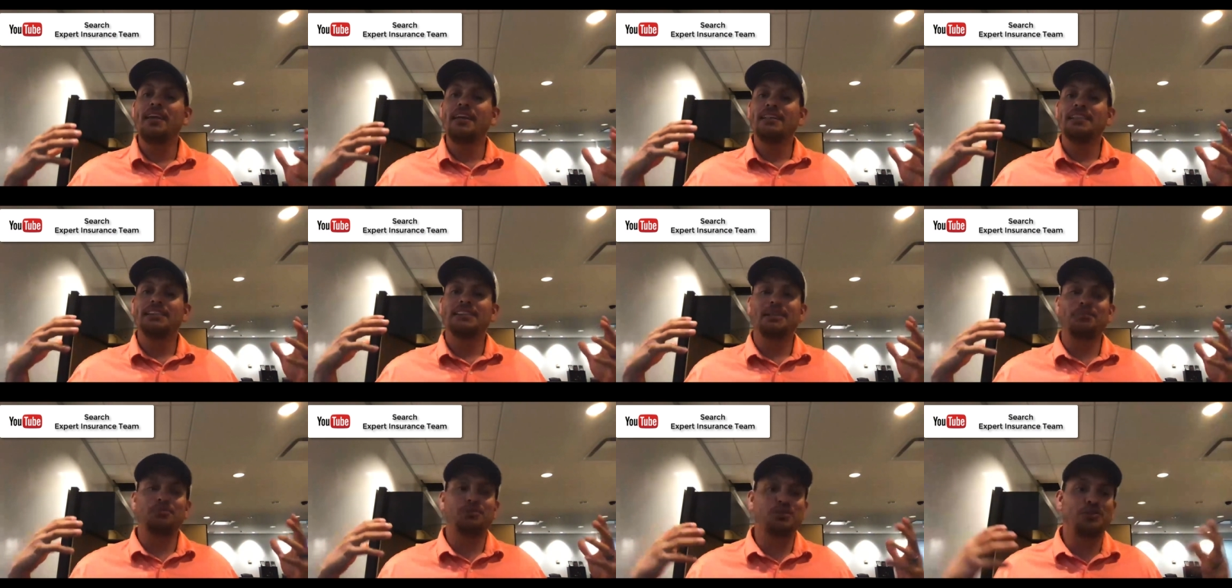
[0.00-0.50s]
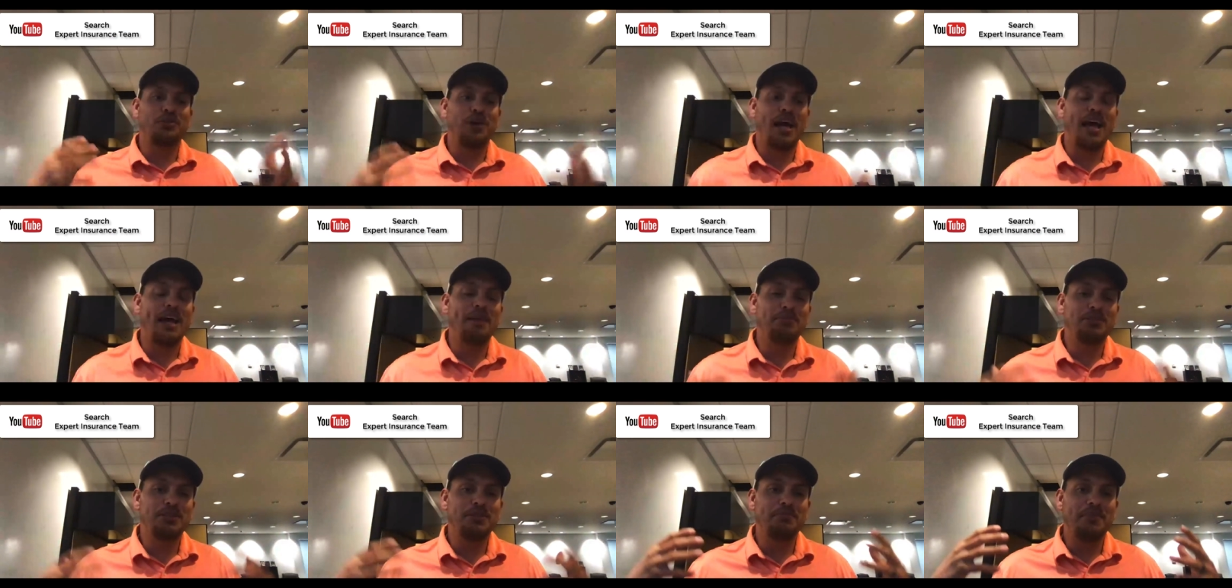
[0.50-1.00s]

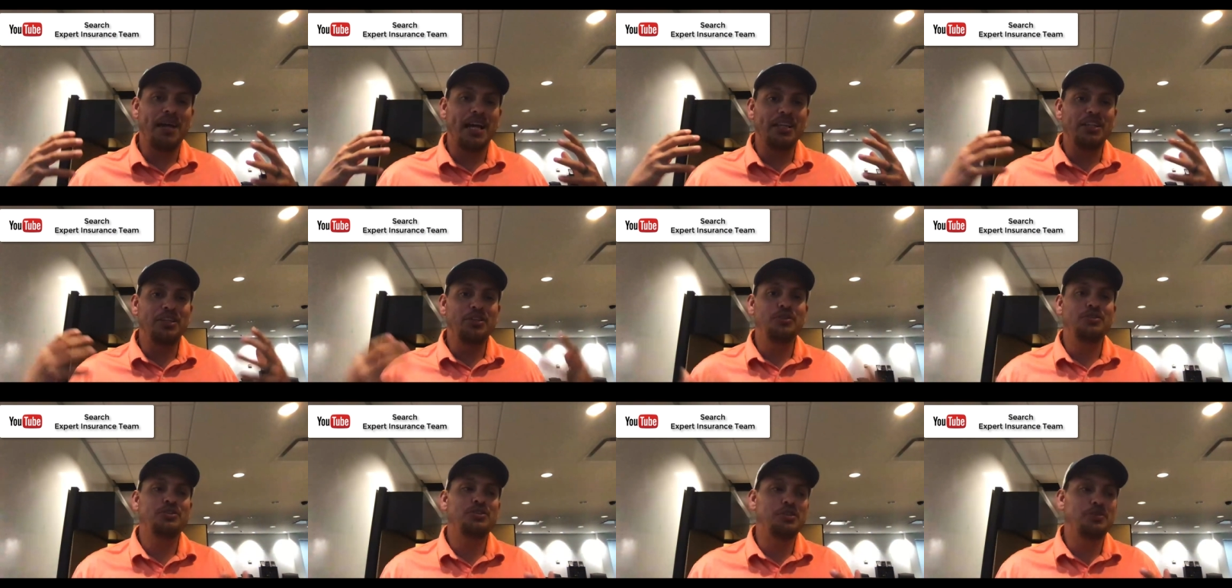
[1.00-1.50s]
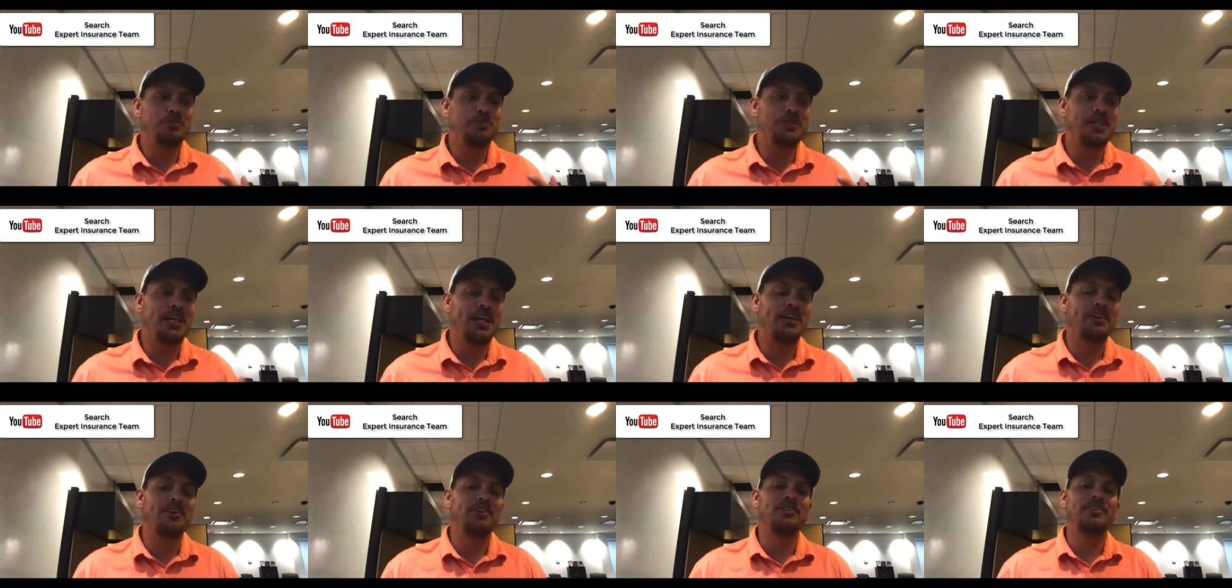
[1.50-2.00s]
Subscribe to my YouTube
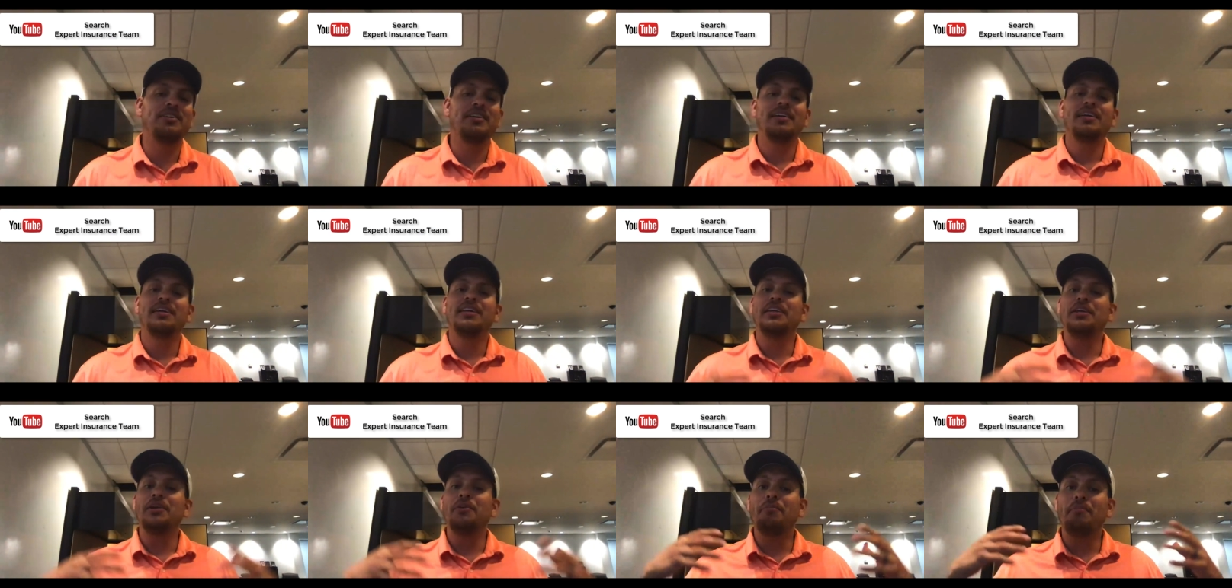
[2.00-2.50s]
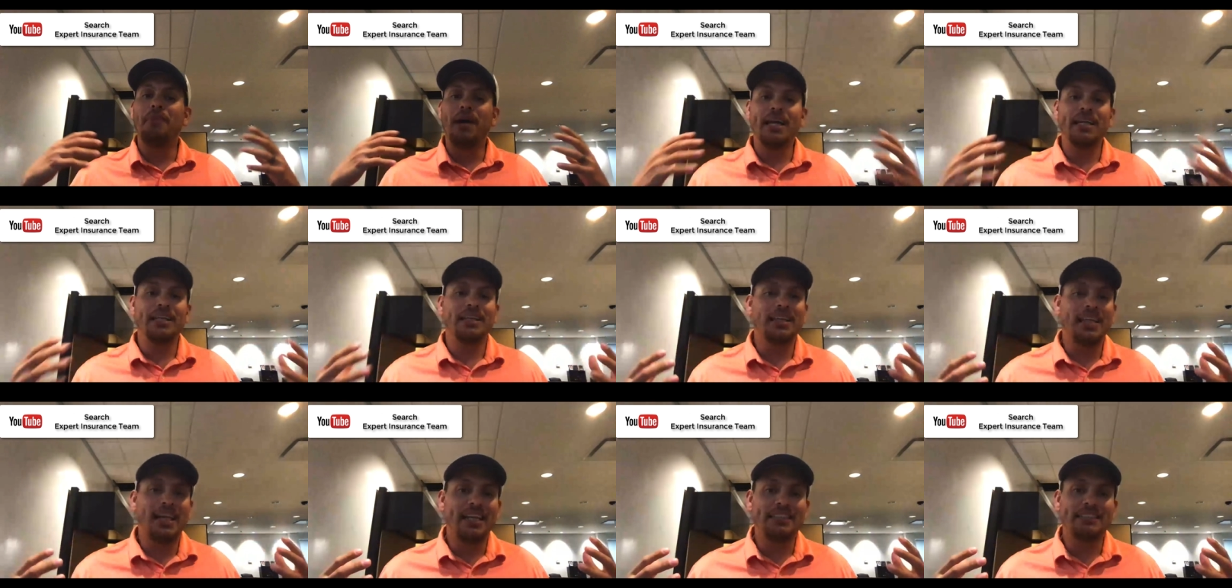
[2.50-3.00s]
channel. You
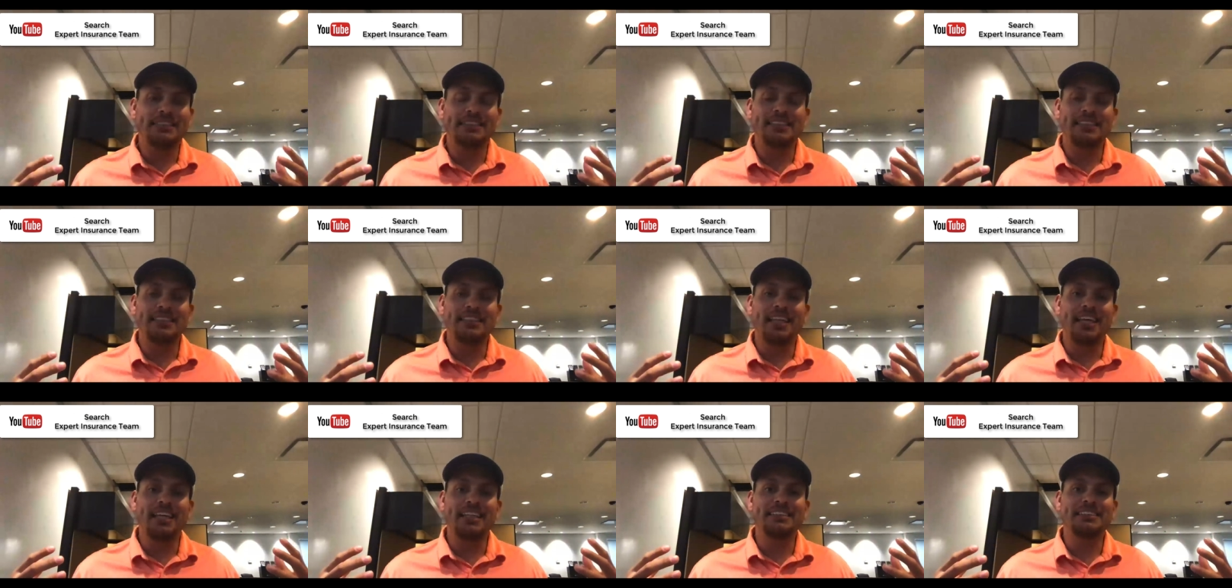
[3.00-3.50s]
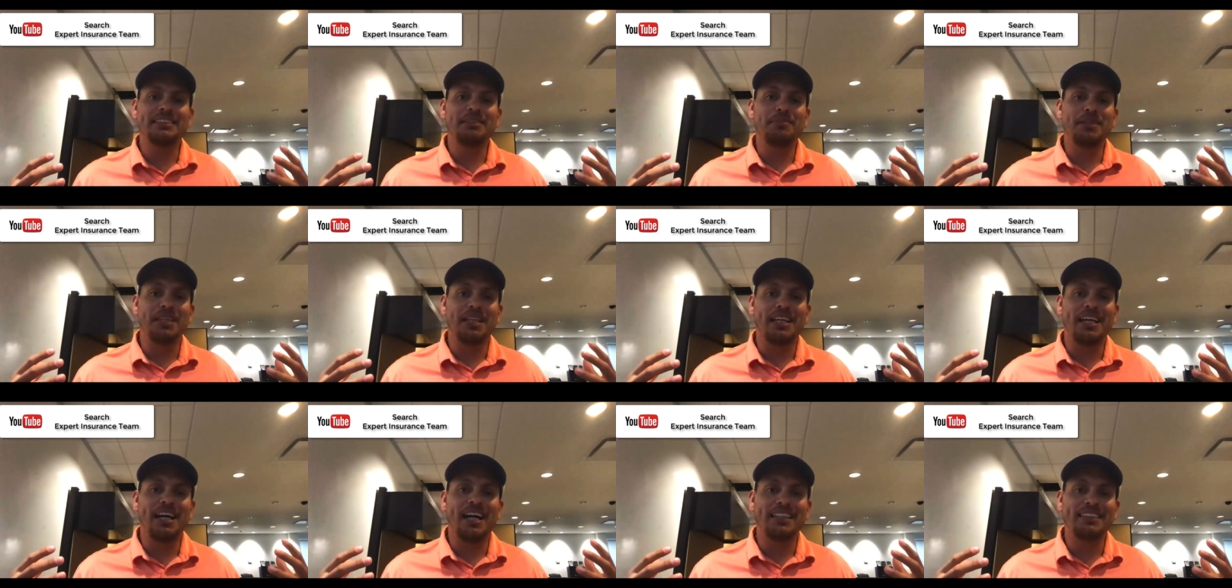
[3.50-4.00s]
might like, like some of
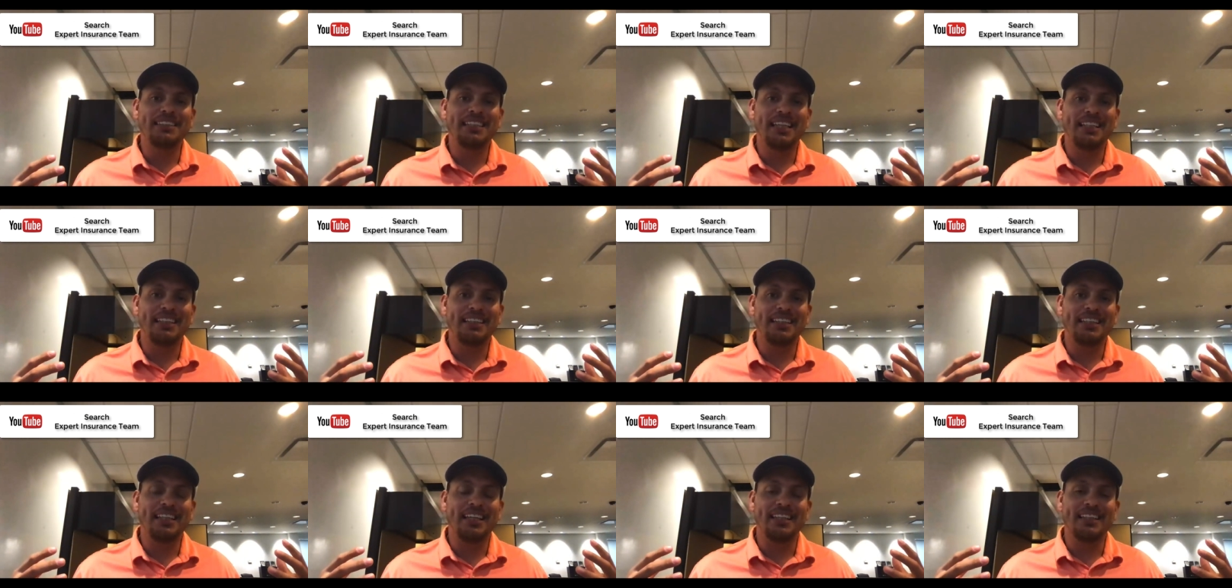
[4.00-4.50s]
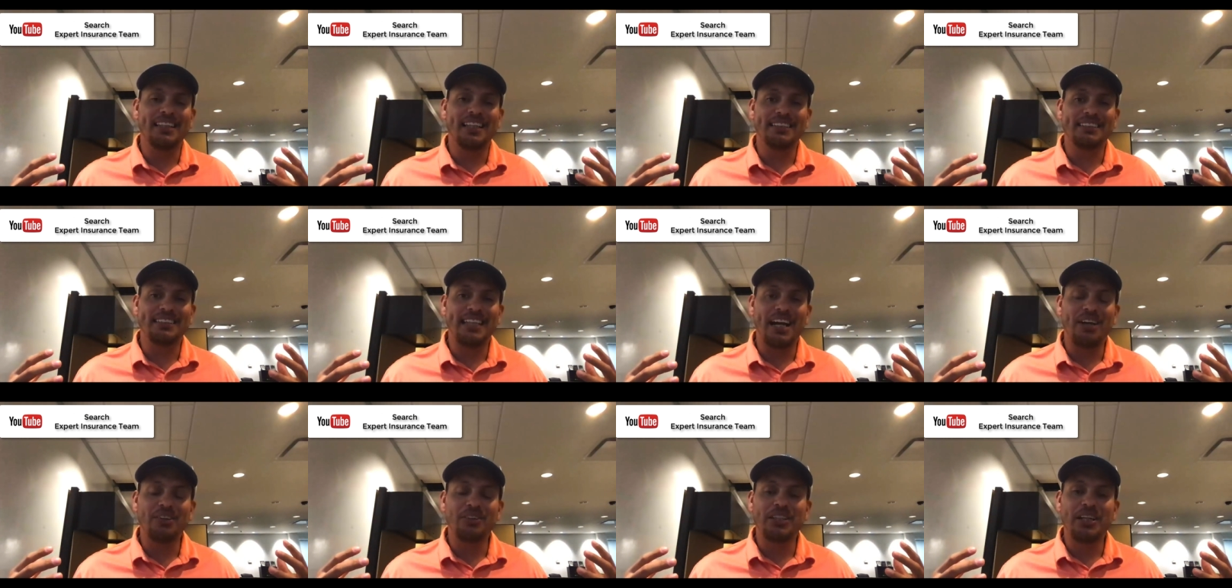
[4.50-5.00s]
the content that, that's
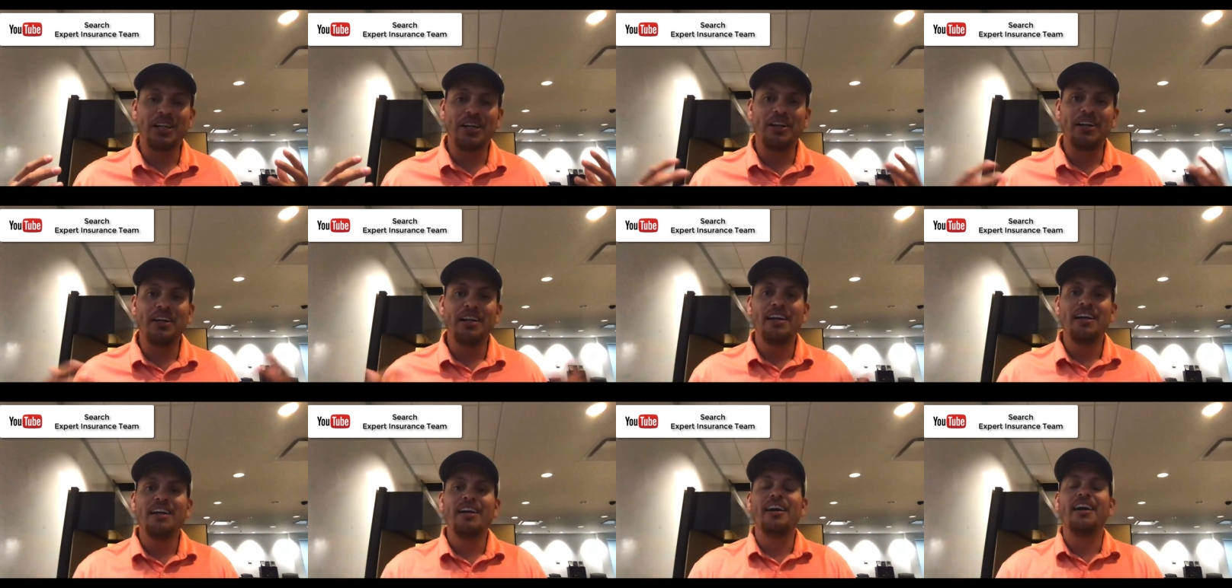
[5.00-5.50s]
out there.